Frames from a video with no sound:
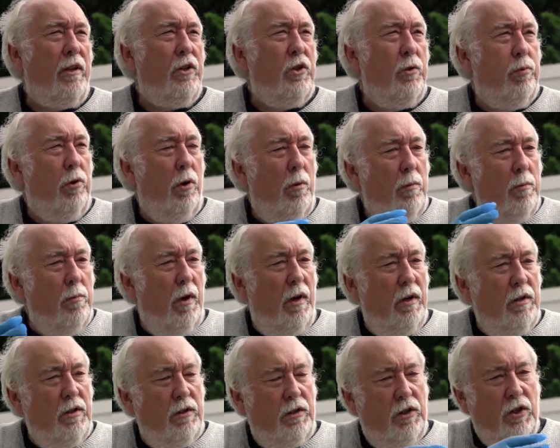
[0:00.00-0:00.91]
That's the problem.
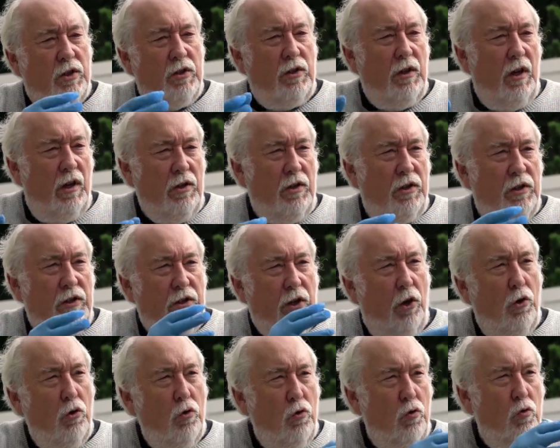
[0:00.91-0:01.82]
It's
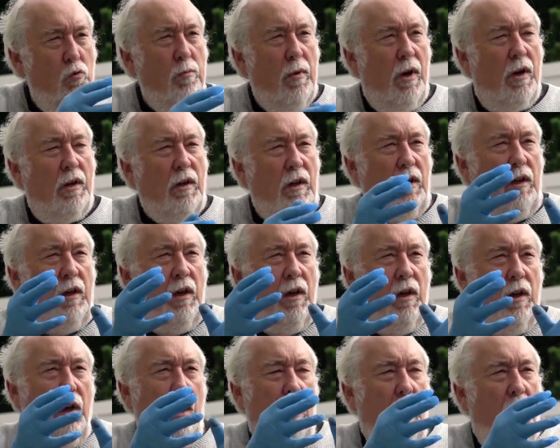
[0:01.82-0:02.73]
so many
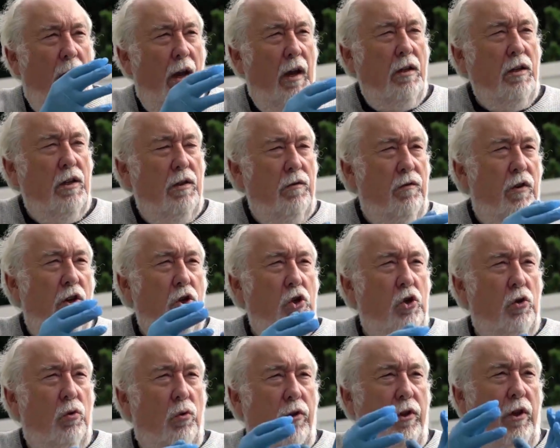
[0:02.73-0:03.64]

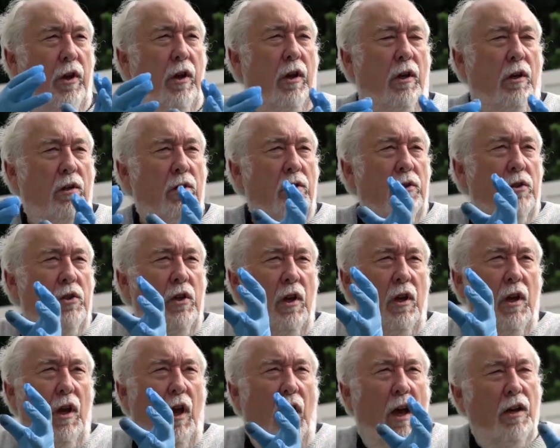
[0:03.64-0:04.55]
individual things,
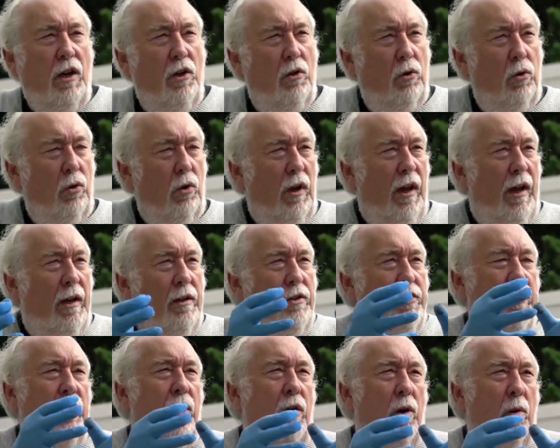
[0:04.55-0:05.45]
and it all
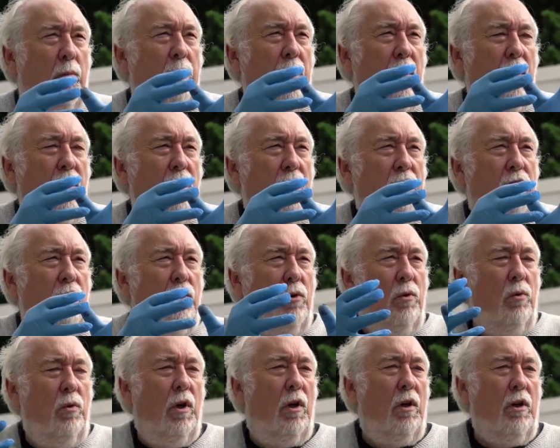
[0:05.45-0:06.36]
adds up
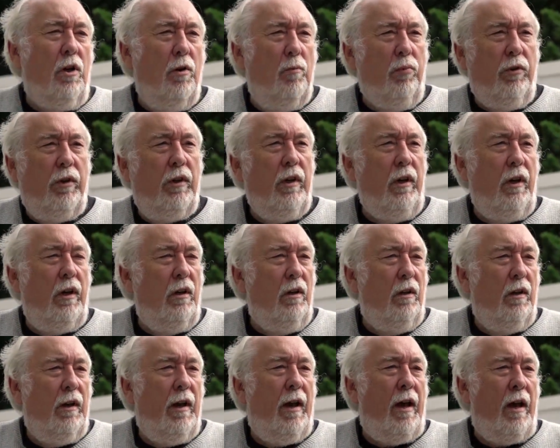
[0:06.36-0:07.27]
to a complete
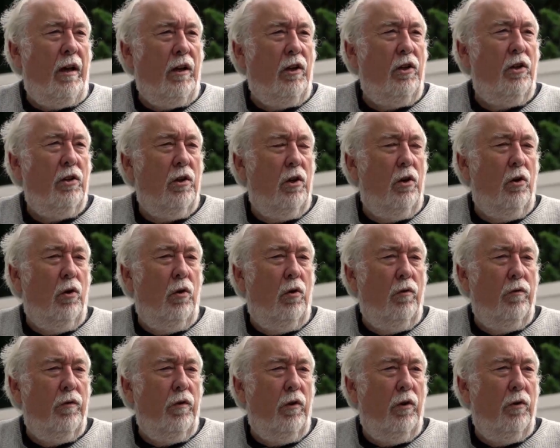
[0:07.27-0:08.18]
lack
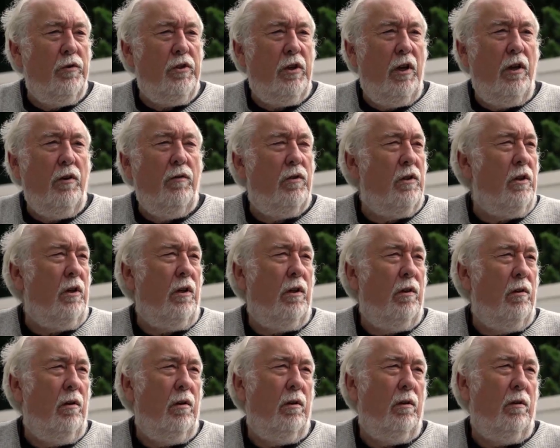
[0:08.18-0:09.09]
of safety.
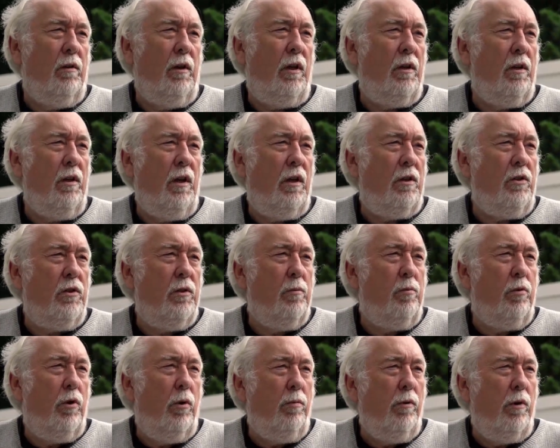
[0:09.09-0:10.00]
That's the
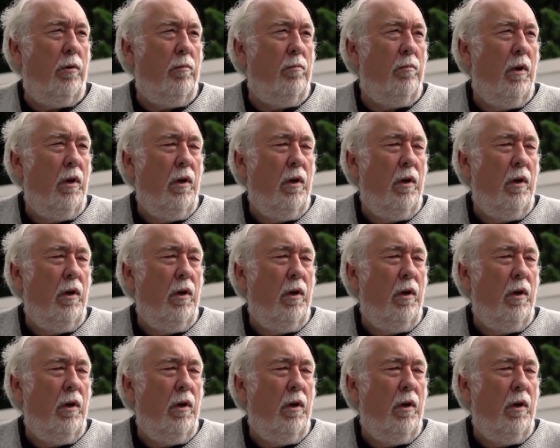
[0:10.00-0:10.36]
problem.